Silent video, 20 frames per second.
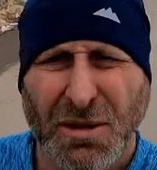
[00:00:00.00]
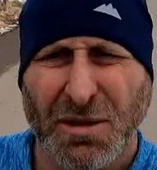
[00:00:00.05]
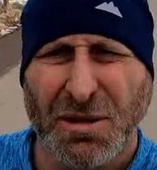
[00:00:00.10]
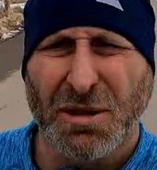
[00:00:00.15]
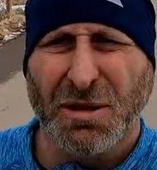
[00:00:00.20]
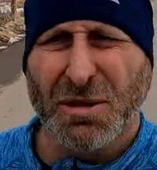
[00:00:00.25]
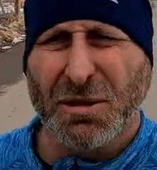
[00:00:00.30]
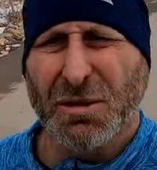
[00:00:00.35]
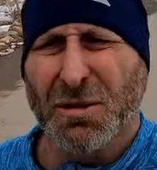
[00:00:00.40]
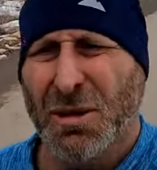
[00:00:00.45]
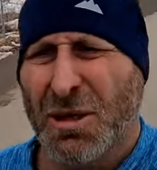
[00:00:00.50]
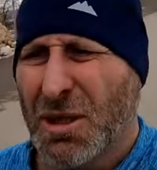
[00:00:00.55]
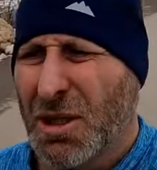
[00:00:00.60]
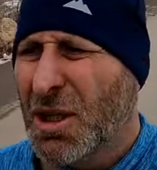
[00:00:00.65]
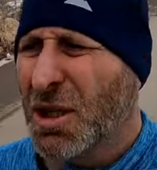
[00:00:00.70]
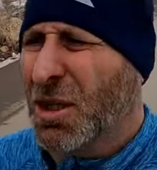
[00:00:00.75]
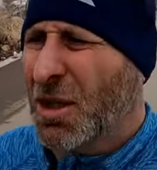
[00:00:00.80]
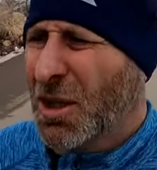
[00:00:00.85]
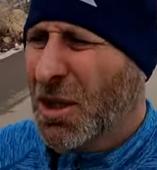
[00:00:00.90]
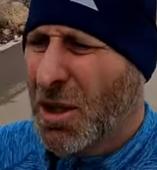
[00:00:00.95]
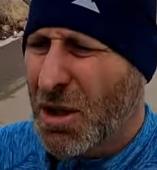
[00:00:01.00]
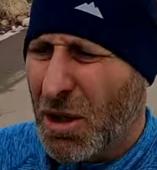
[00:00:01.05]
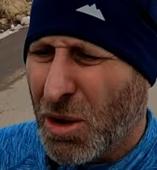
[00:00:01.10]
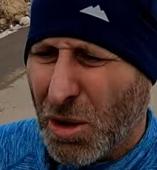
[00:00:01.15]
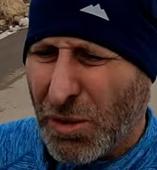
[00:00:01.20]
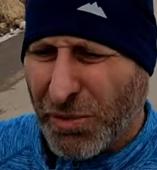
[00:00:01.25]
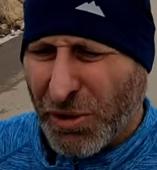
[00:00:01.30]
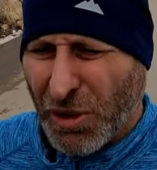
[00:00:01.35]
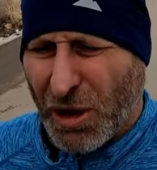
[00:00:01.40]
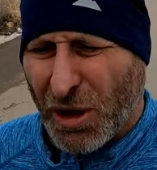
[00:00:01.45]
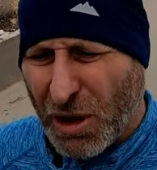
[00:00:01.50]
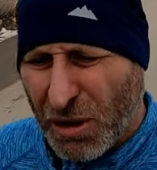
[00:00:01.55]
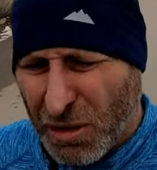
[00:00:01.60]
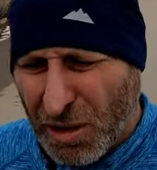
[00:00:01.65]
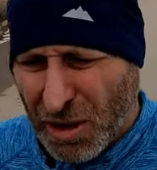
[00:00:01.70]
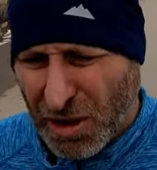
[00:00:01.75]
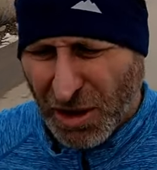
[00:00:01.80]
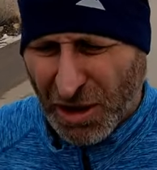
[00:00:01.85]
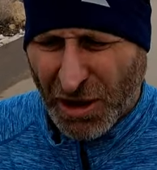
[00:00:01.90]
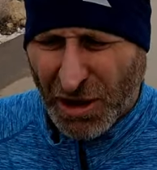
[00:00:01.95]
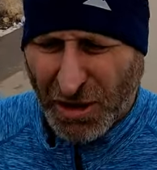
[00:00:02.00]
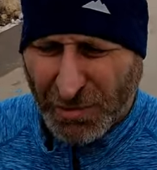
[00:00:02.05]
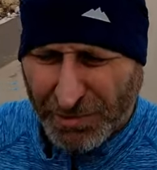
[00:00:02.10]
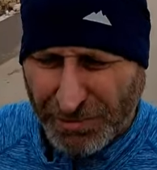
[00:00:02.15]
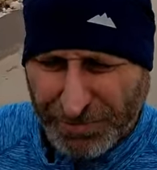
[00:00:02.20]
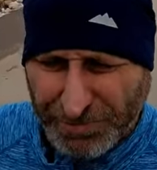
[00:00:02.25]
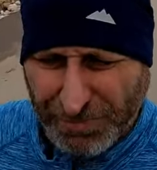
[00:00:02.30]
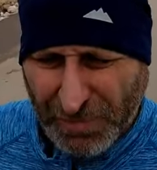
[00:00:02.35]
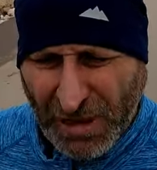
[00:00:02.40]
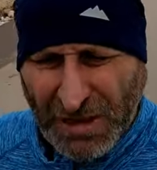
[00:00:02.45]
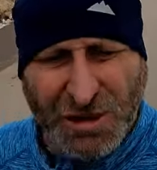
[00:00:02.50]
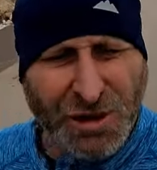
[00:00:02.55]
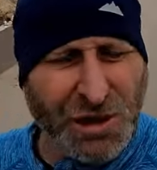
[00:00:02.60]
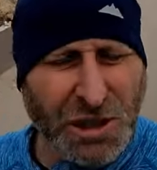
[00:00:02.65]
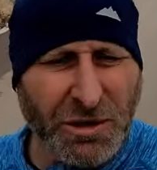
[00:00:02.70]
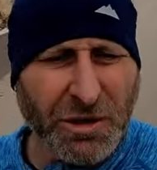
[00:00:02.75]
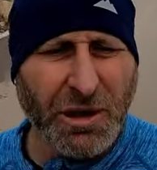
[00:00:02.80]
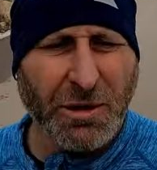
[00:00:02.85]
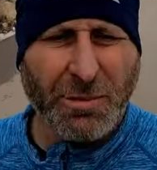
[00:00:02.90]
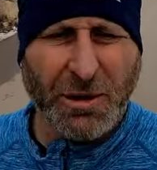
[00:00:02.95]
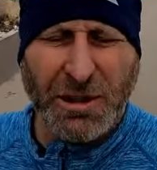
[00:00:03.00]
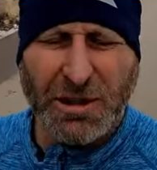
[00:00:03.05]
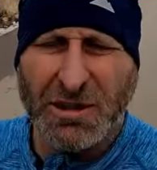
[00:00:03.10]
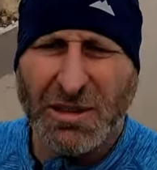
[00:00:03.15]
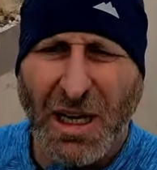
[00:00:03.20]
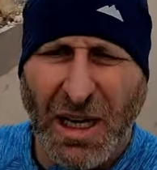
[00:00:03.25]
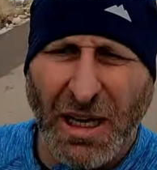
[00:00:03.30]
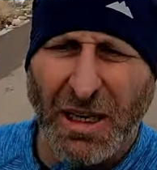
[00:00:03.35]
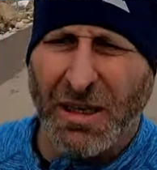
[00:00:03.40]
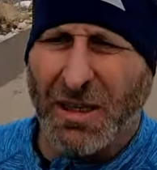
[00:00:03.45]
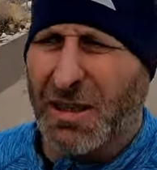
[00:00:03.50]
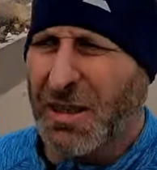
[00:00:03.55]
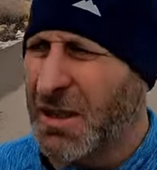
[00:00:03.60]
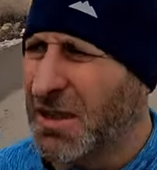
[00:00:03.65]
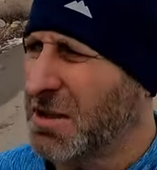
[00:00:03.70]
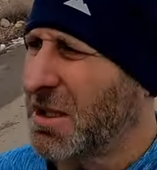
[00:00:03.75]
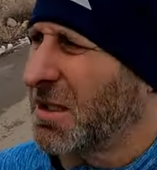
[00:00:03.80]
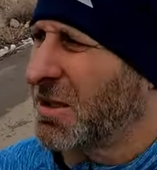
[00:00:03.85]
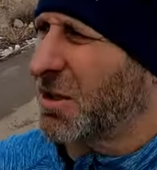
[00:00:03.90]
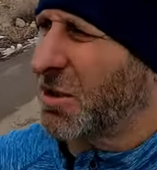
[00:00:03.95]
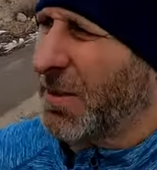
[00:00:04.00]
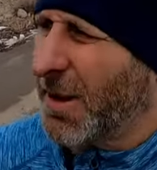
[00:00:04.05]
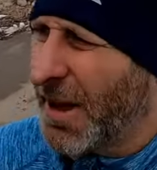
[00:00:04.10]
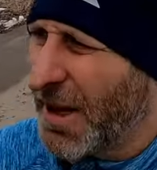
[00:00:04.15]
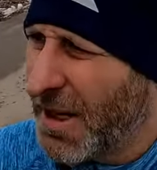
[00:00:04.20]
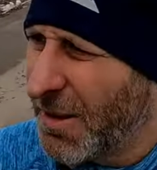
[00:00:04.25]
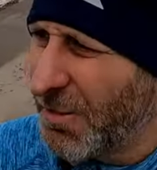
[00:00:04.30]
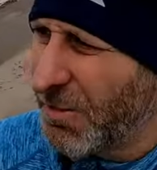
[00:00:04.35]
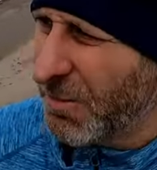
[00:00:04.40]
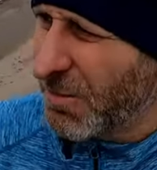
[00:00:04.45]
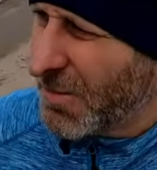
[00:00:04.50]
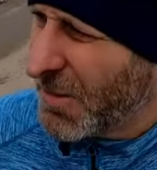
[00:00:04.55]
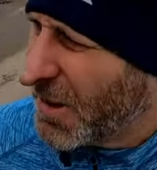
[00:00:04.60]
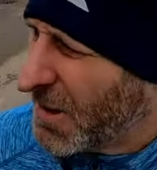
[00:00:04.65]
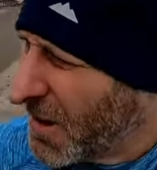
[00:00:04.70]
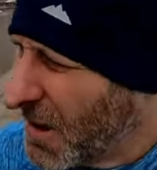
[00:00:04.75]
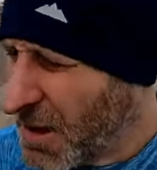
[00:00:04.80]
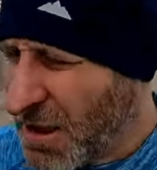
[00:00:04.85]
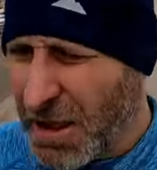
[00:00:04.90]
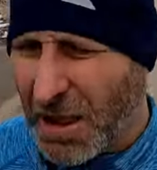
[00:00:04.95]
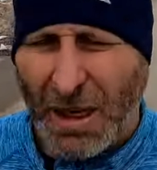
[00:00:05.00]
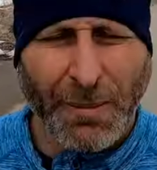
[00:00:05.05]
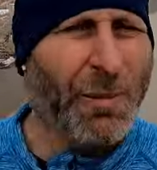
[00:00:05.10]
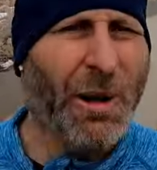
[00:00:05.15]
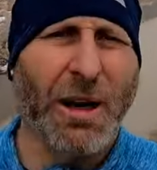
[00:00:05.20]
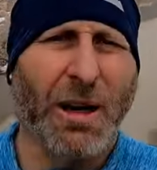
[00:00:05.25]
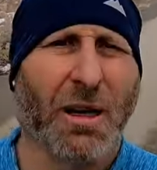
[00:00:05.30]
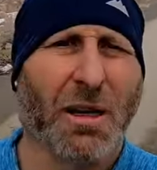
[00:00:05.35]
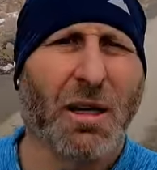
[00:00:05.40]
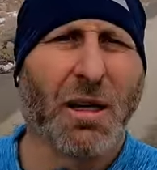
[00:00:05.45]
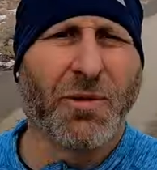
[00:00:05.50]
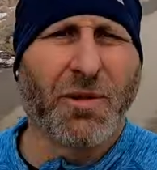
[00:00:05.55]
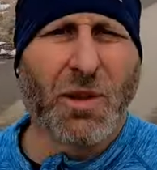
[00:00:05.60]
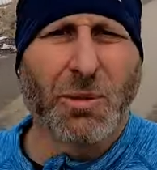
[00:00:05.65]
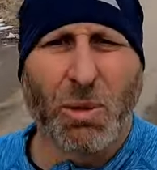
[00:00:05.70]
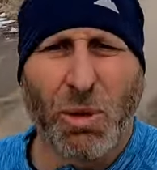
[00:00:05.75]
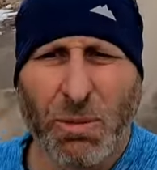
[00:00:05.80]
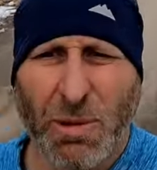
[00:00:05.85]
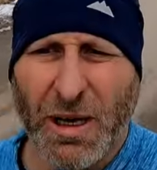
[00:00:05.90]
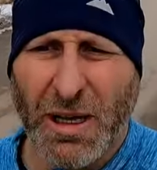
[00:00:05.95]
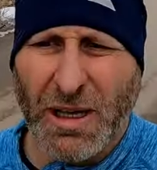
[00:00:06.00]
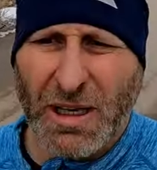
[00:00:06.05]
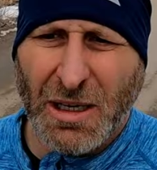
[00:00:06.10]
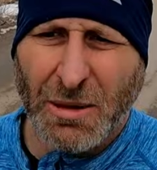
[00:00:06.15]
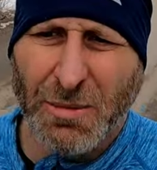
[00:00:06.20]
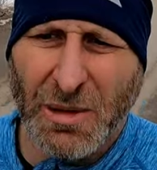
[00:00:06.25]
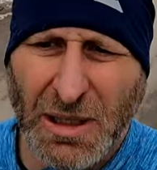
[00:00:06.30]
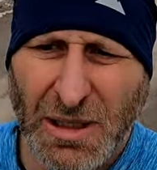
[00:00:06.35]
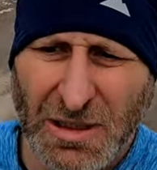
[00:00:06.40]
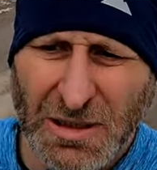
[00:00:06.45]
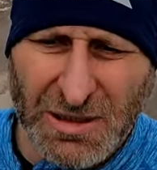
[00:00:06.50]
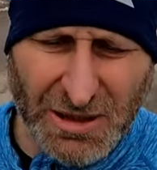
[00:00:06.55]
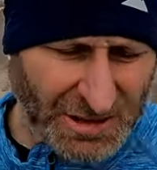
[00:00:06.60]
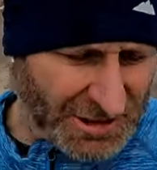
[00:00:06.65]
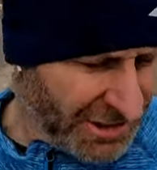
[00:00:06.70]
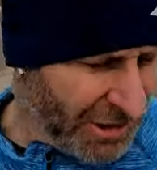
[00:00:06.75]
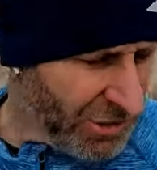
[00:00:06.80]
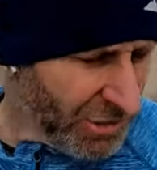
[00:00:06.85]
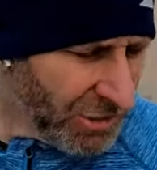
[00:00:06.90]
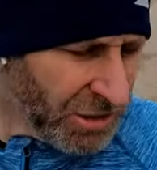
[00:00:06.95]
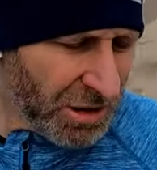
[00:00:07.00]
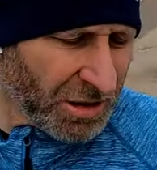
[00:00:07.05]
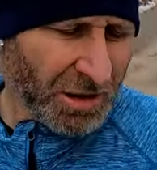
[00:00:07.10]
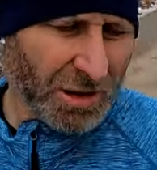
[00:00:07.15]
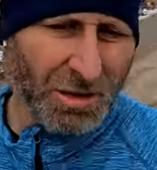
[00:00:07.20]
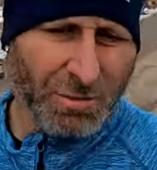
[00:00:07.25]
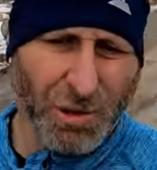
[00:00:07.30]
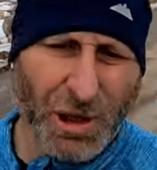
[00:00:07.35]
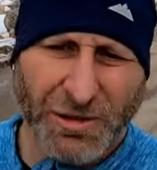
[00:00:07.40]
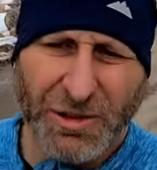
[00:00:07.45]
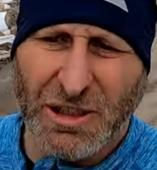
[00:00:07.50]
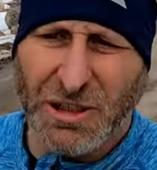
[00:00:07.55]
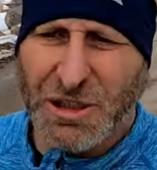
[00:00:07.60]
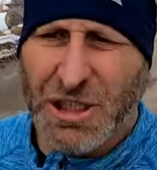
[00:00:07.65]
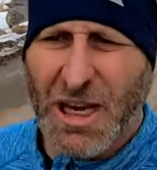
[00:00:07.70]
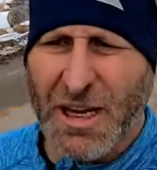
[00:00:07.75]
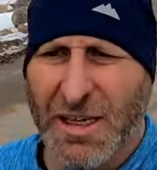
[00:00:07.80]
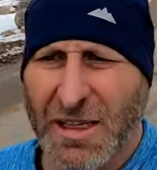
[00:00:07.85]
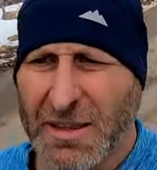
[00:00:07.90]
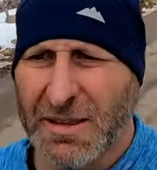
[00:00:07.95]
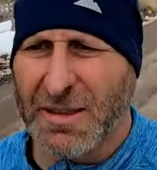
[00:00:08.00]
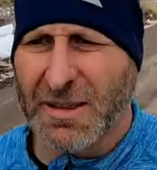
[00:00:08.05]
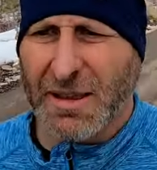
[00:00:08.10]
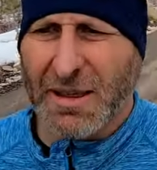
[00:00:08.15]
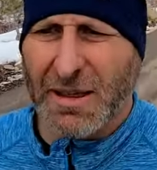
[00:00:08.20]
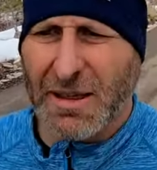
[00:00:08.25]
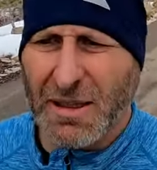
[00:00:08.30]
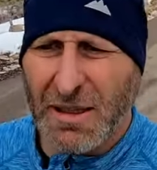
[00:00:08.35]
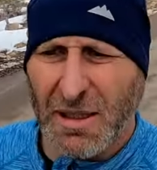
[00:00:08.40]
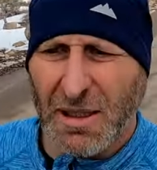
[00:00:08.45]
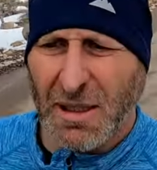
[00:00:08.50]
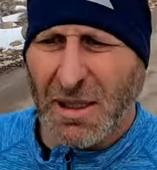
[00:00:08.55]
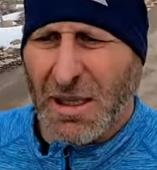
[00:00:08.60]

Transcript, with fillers: So overall, it's chilly, but it's not too bad. I'm not uncomfortable by any means. I still brought the jacket today,